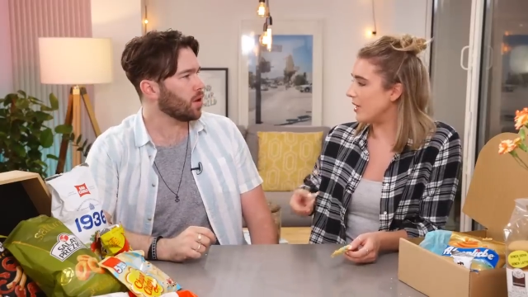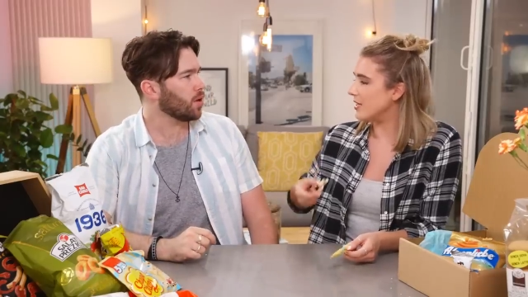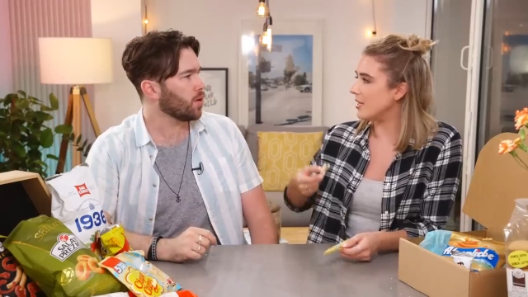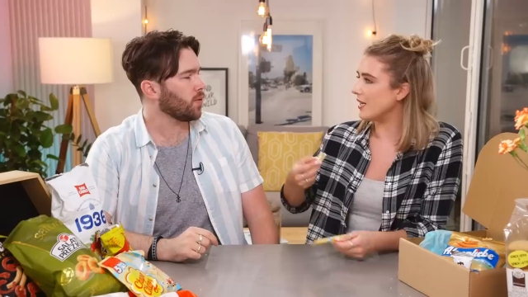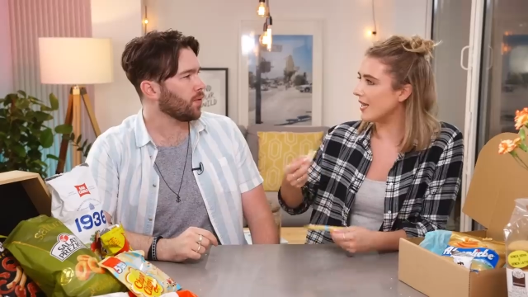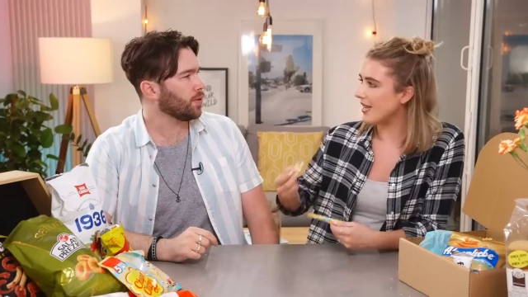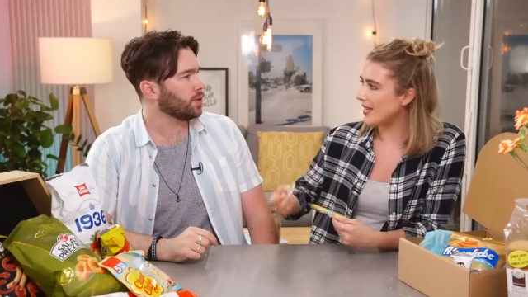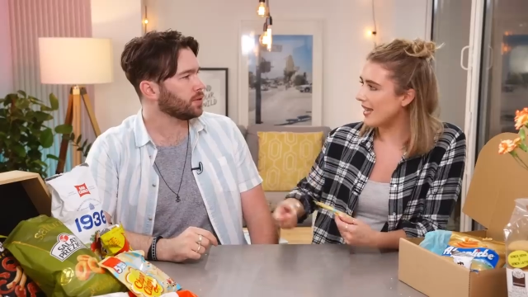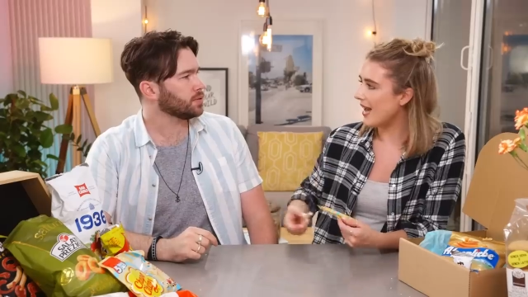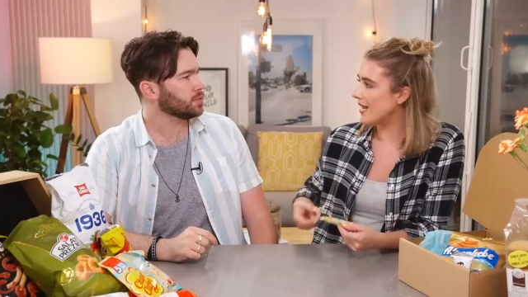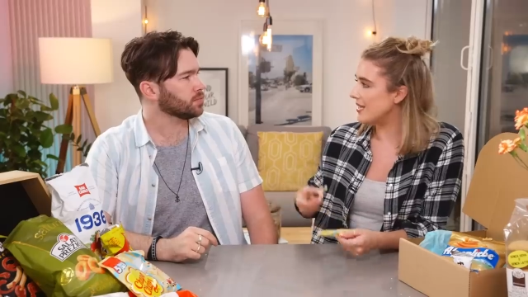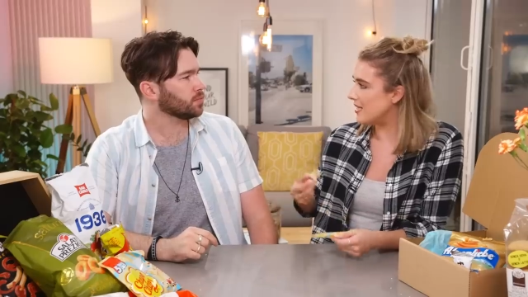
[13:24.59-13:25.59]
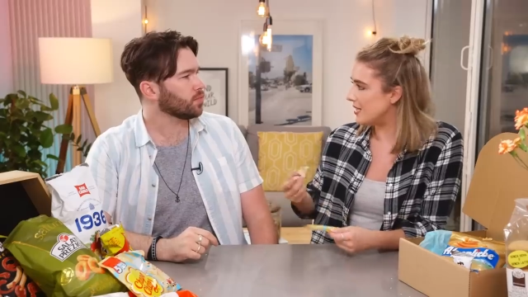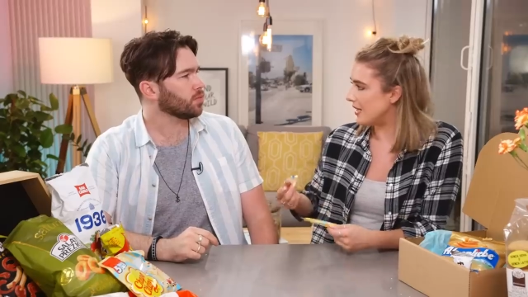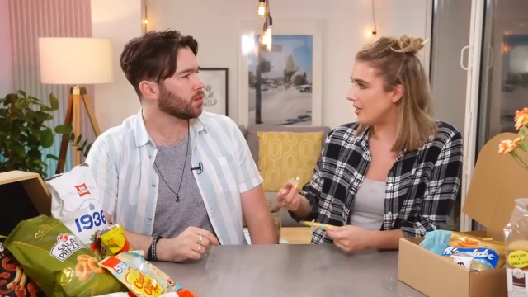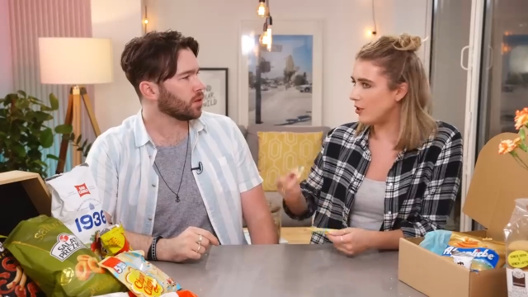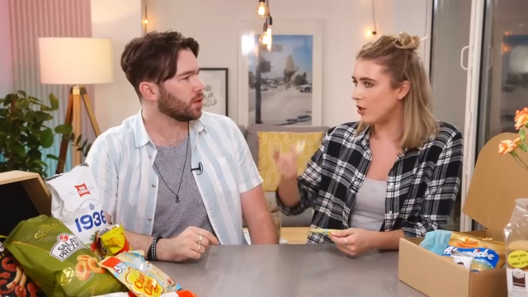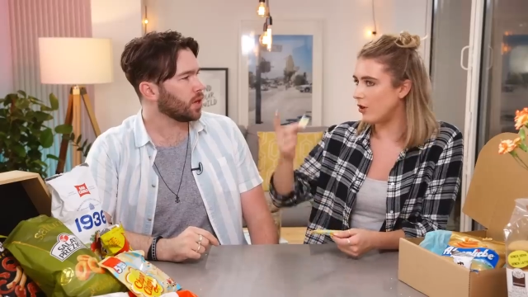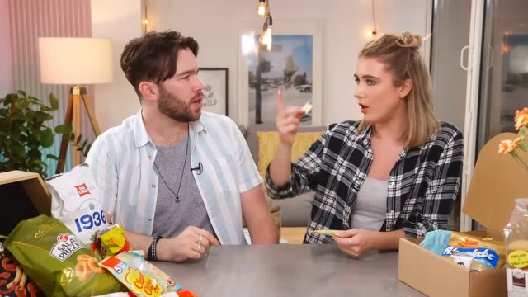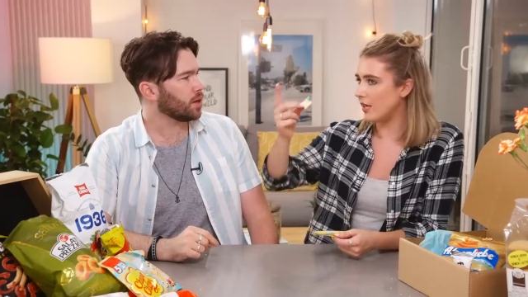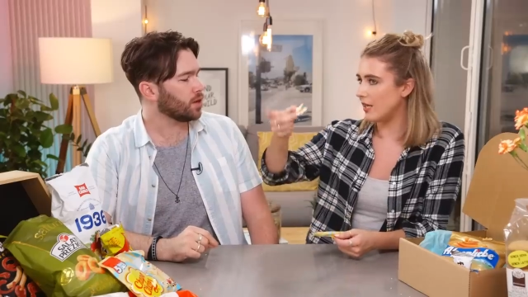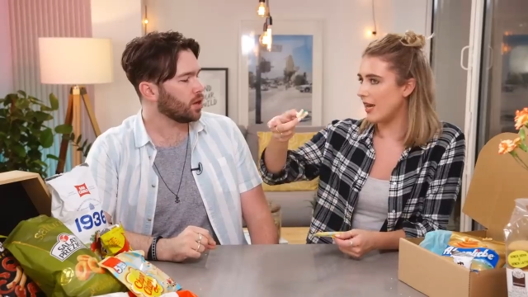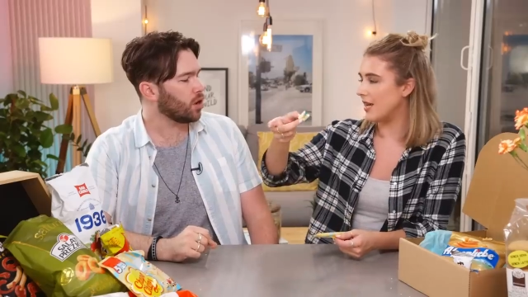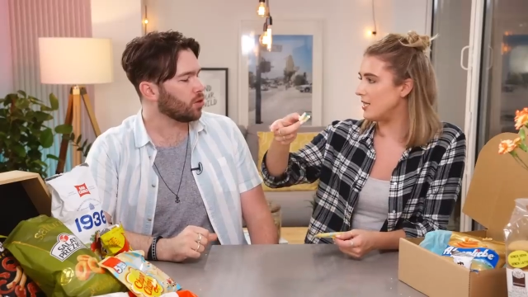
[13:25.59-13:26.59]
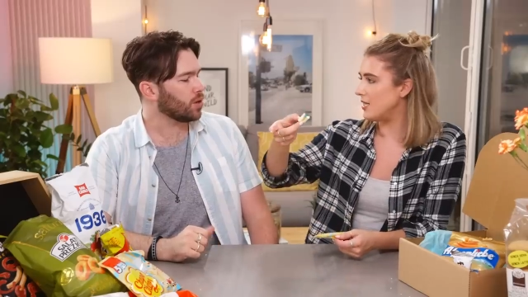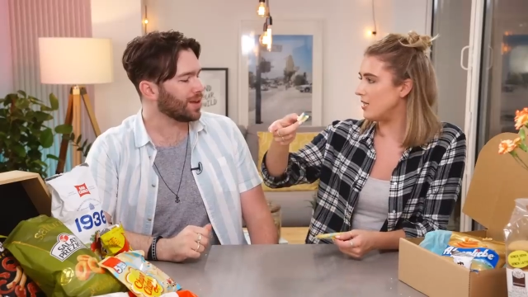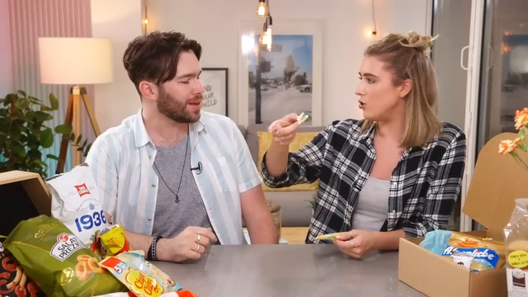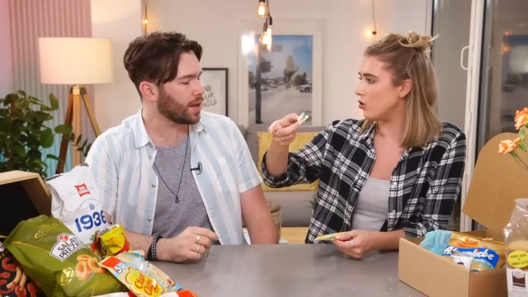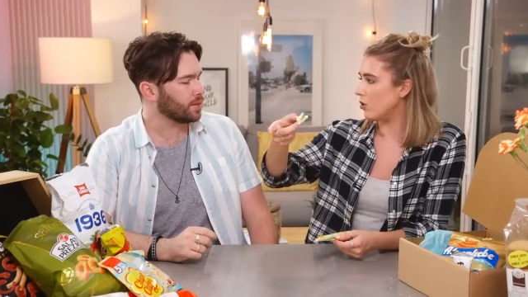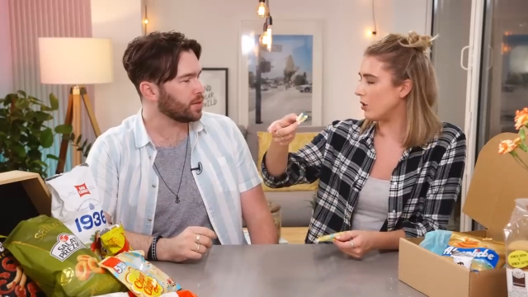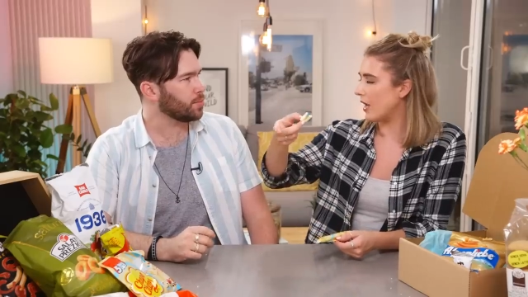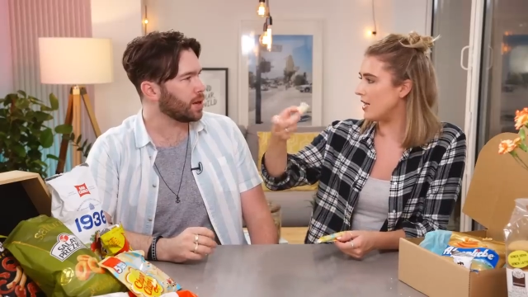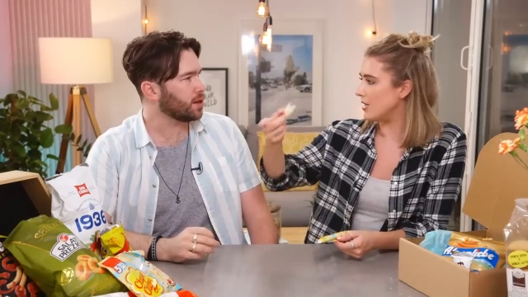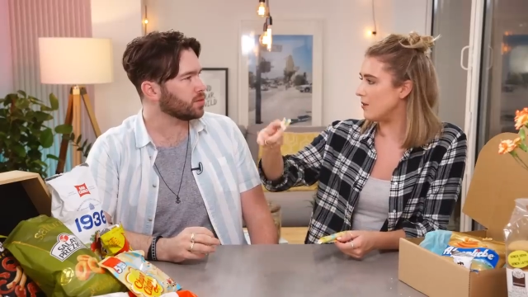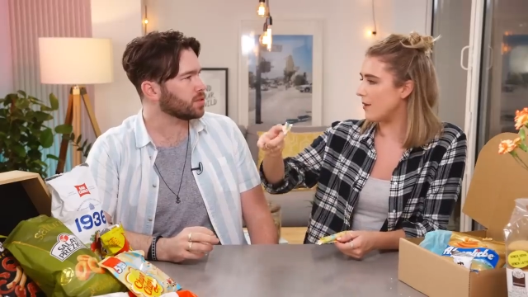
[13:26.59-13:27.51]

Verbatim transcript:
Speaker 1: Yeah. It's like a candy, you know, yeah. like oh, candy, oh, like candy, candy